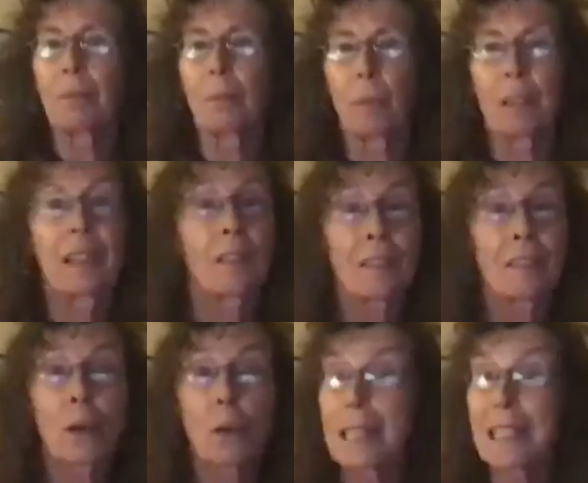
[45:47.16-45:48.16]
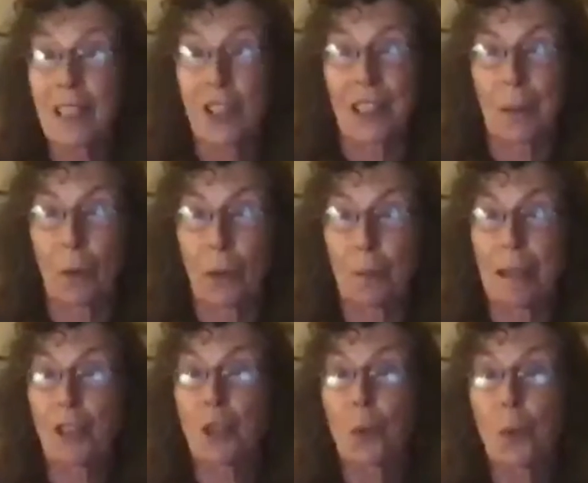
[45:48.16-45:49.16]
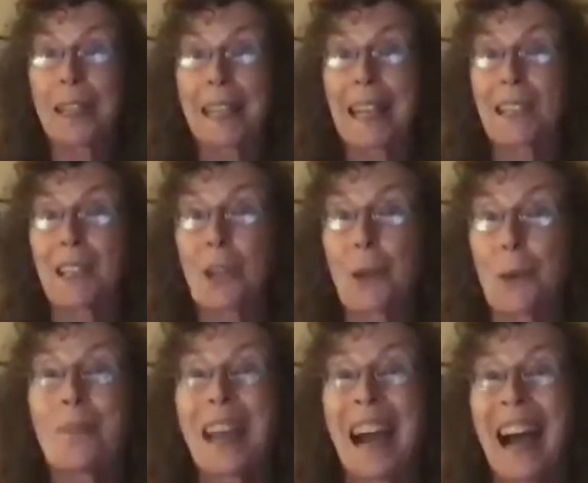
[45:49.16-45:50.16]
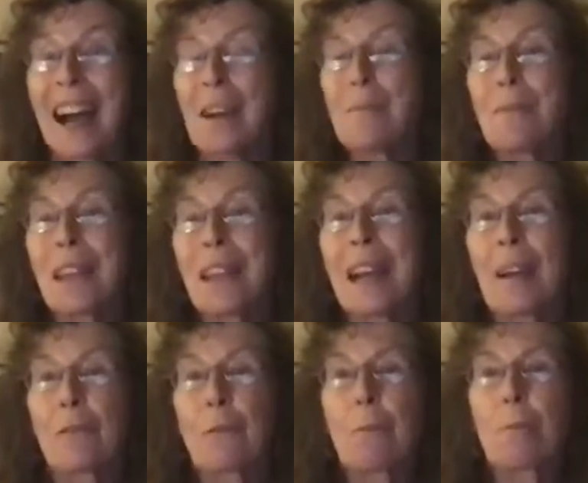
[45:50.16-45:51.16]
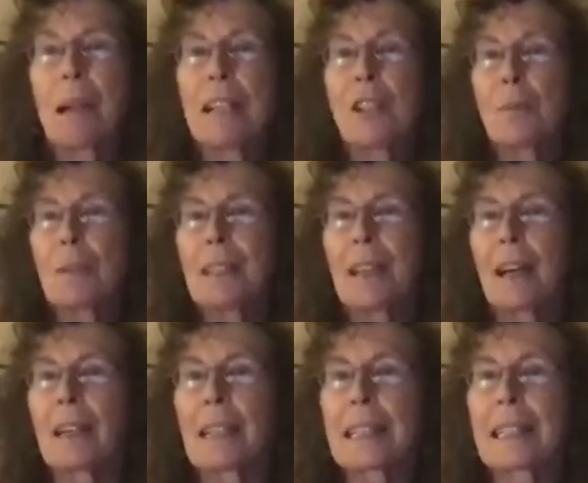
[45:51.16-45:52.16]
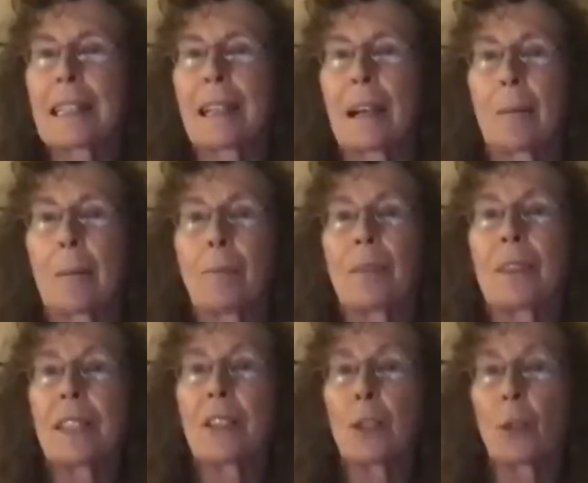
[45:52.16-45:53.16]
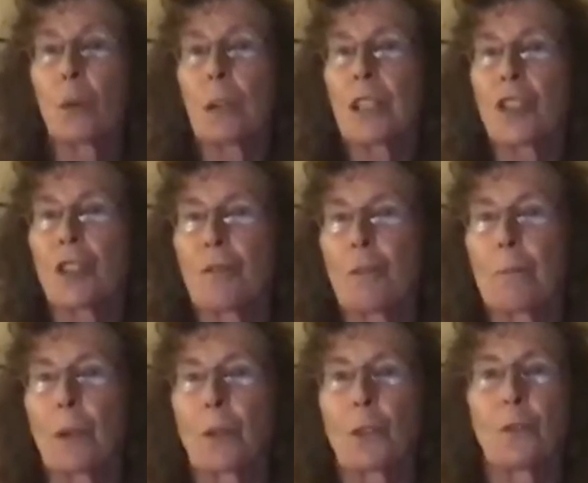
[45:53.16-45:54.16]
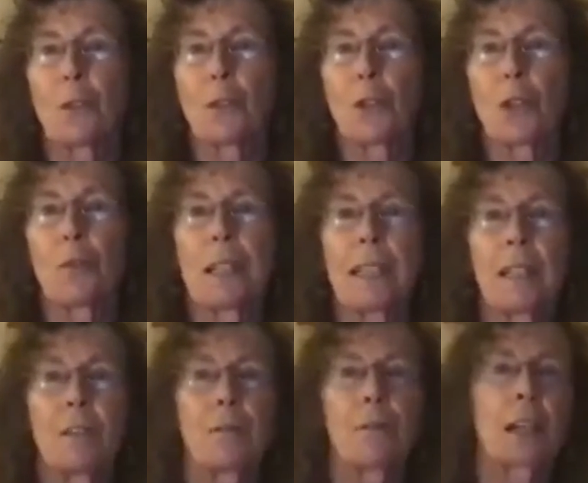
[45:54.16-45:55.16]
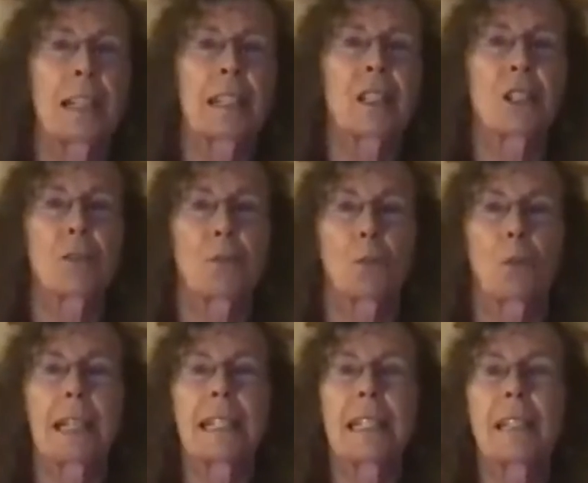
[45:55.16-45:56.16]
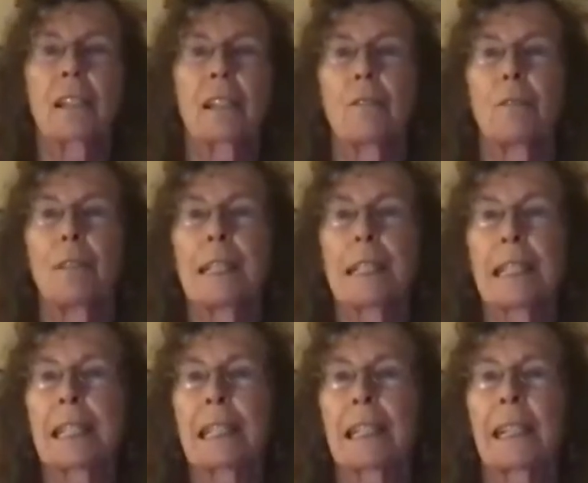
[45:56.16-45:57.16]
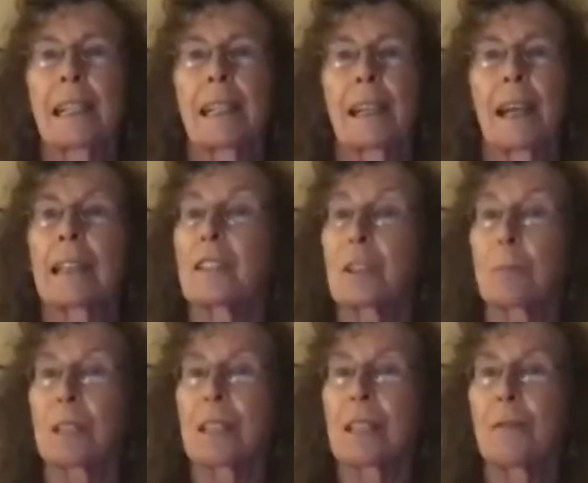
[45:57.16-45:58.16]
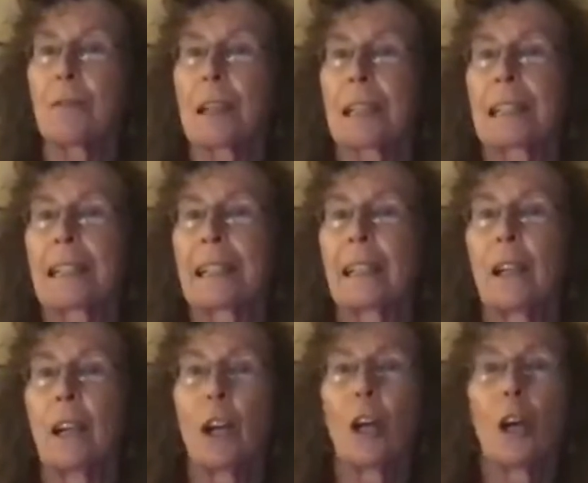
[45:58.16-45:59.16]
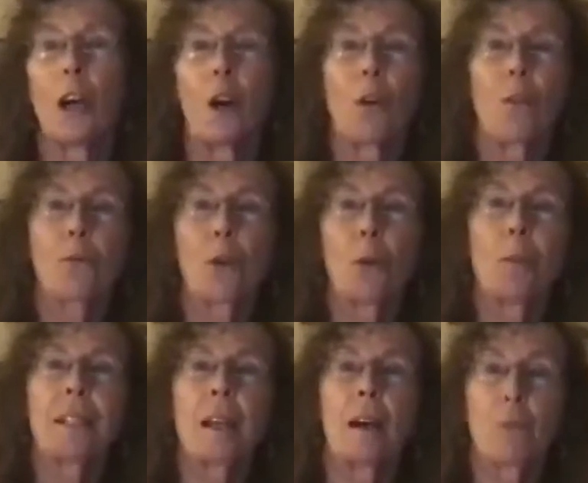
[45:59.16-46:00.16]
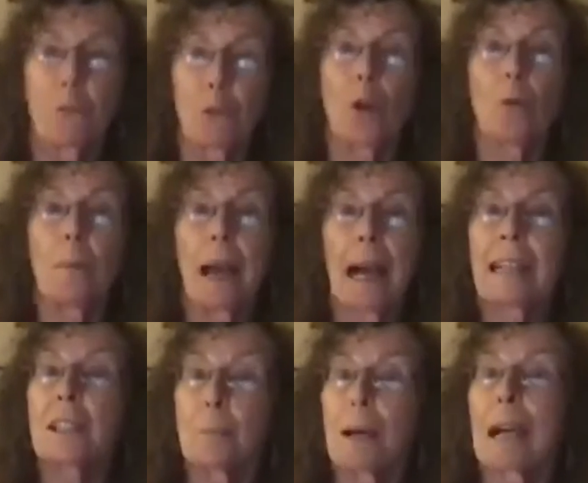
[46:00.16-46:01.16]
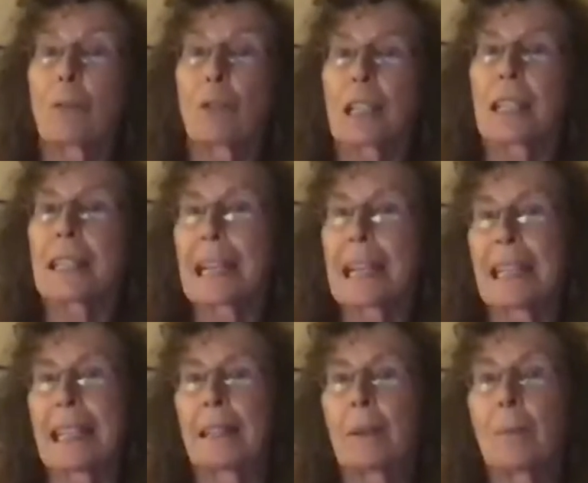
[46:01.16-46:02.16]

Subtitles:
lovely questions I want to make sure we get to. For Benjamin asks, this is a question for both of you. Do you have any advice for writing convincingly and specifically from and about a setting,